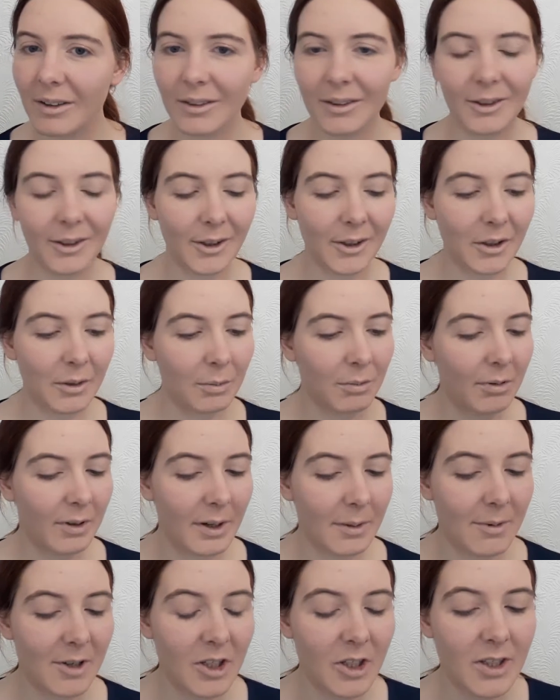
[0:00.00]
look
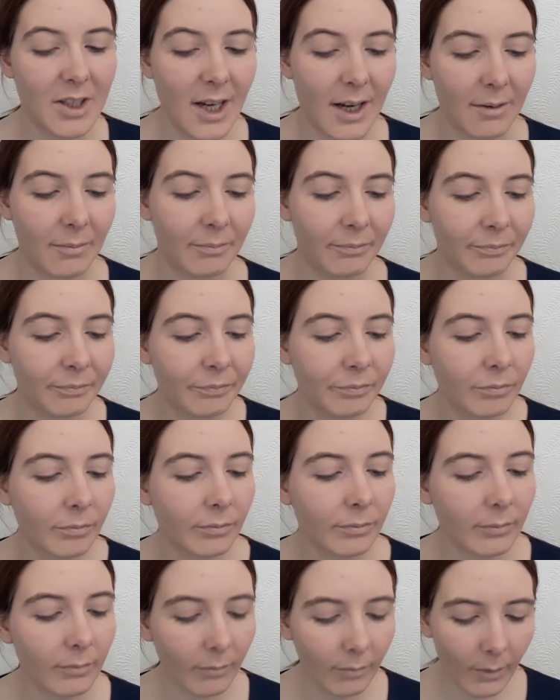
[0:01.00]
pretty much done.
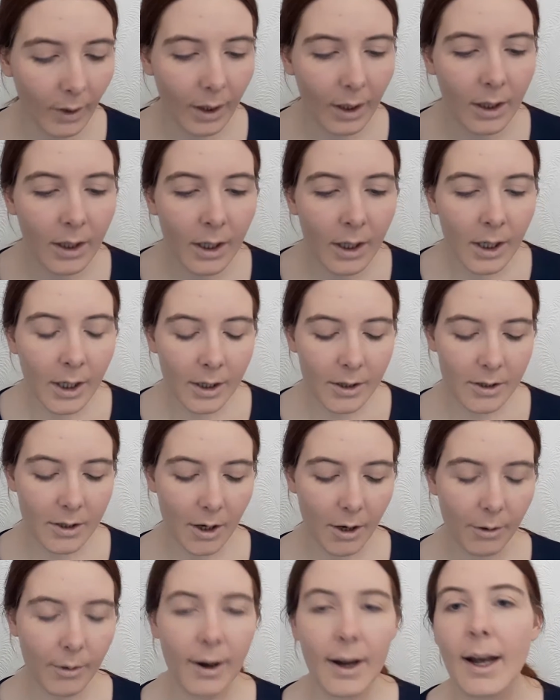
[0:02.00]

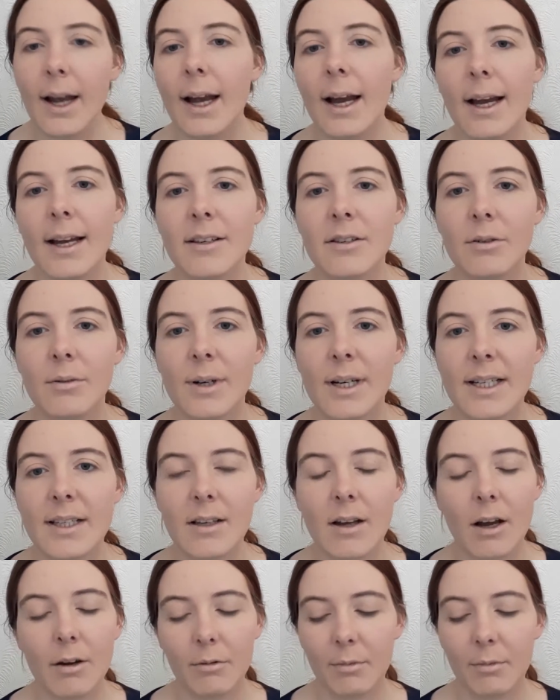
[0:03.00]
So as always, I